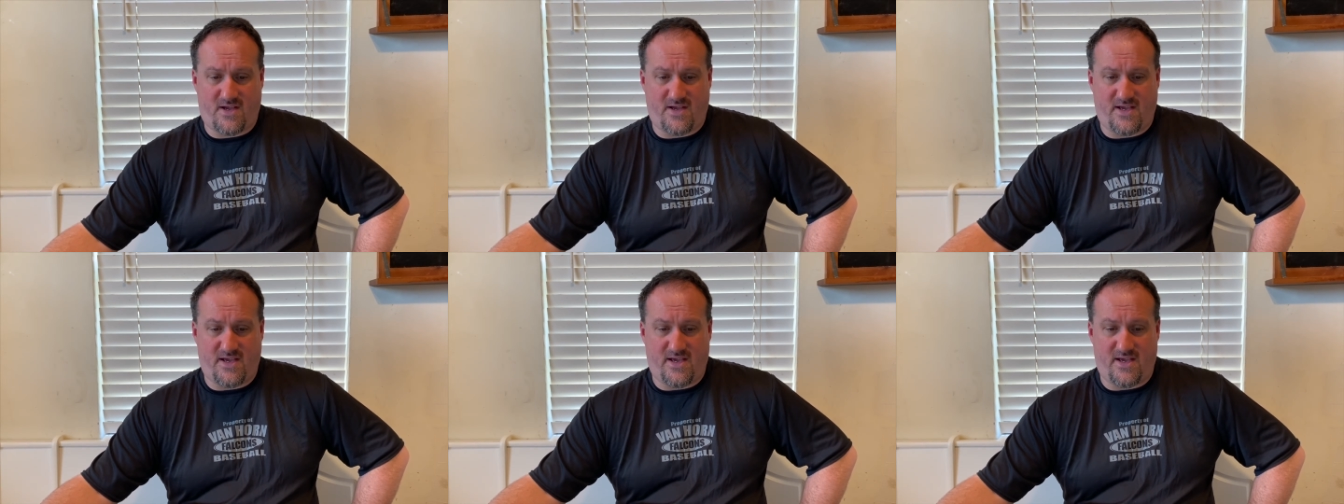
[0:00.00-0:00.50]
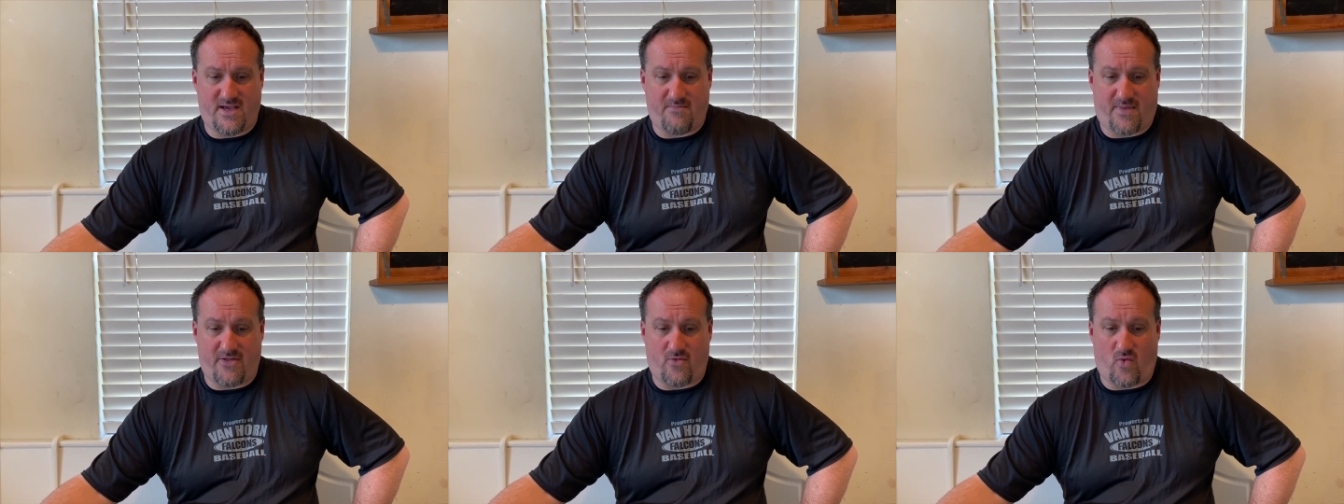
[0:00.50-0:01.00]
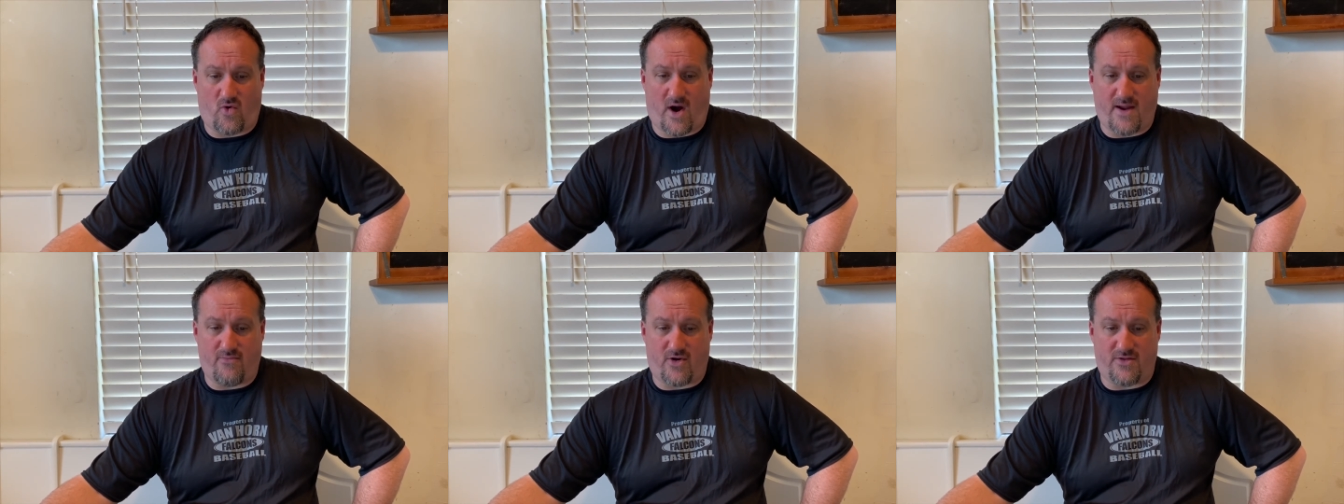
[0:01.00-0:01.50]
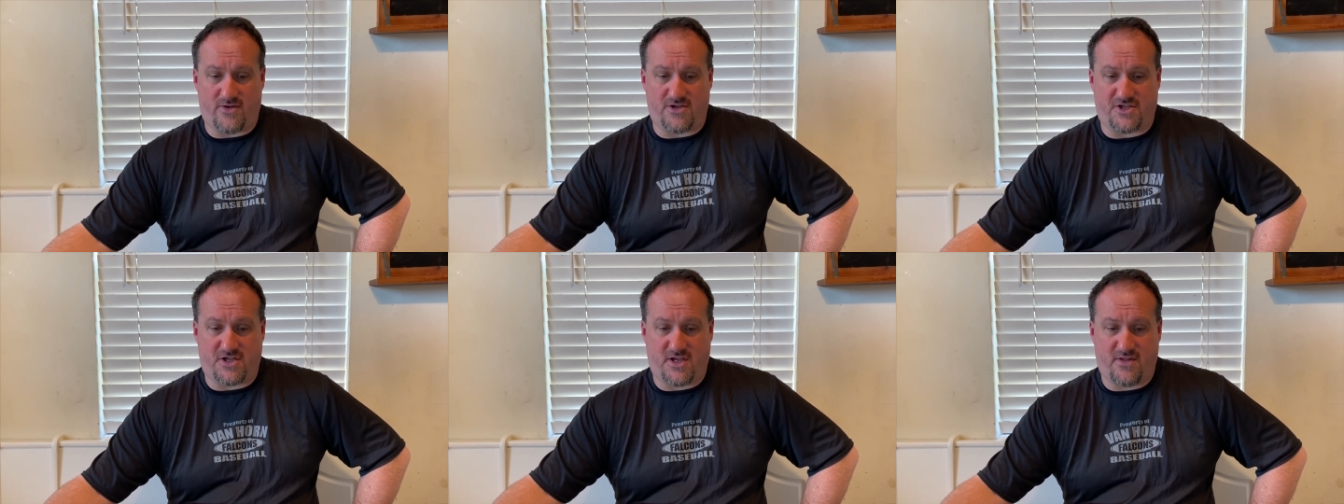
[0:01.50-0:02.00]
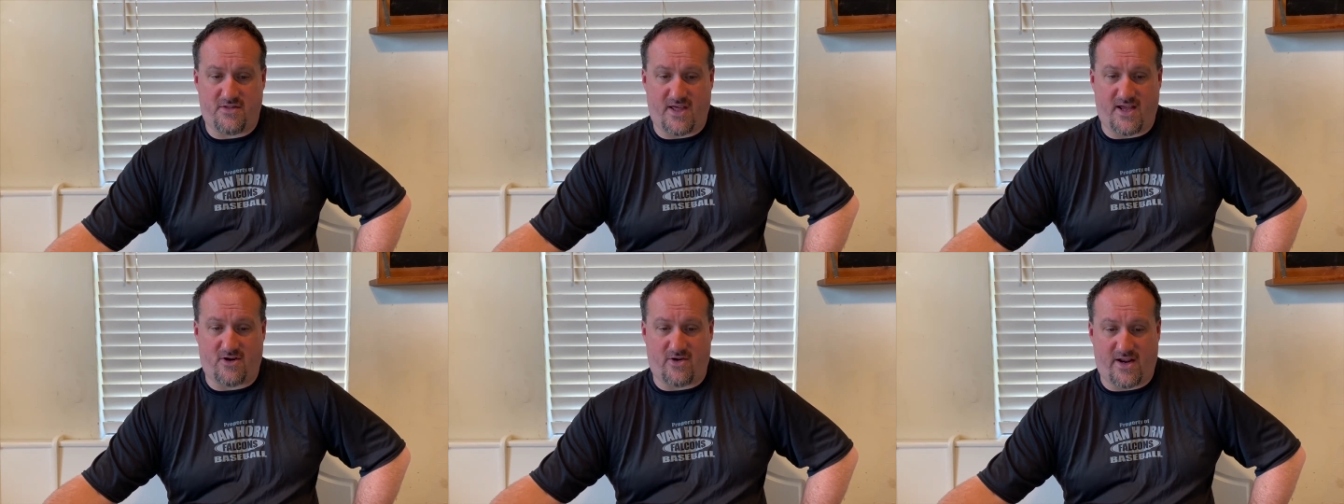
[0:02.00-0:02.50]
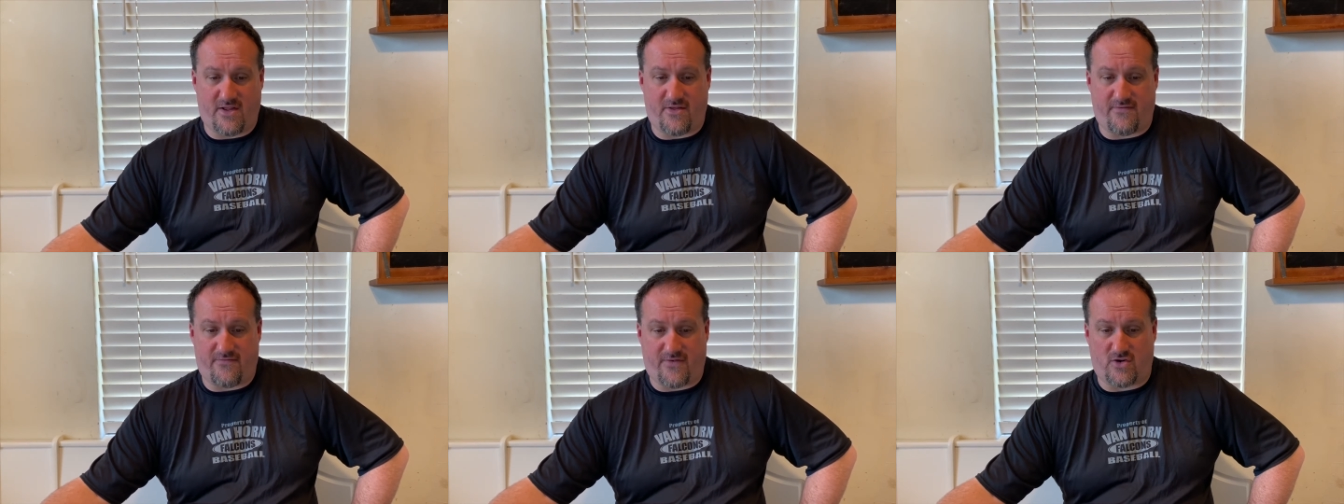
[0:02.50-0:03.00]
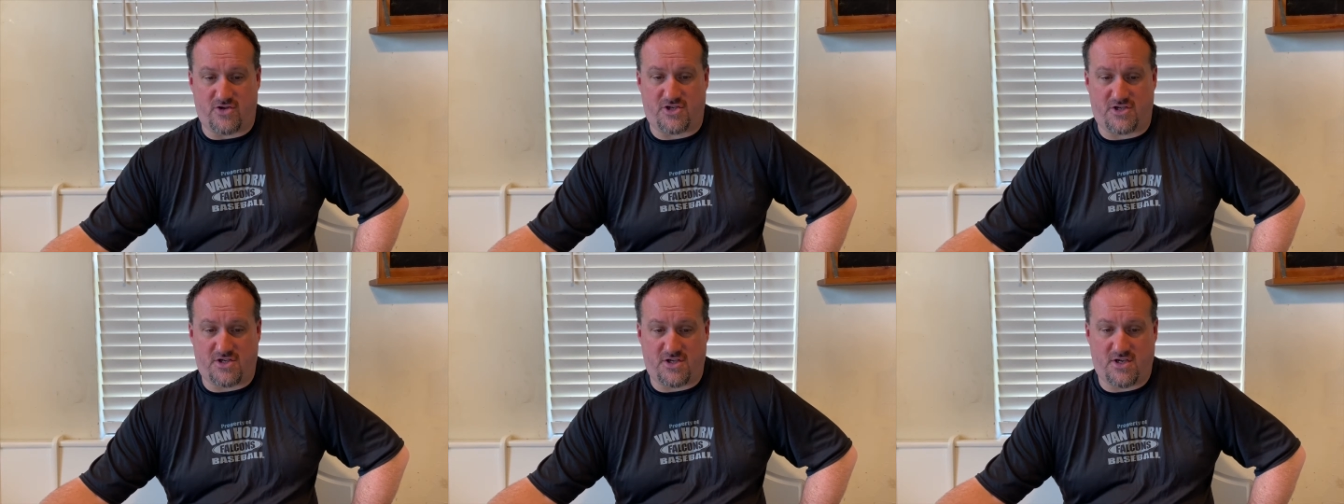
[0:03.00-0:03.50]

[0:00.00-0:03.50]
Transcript: the Wright brothers. They created the first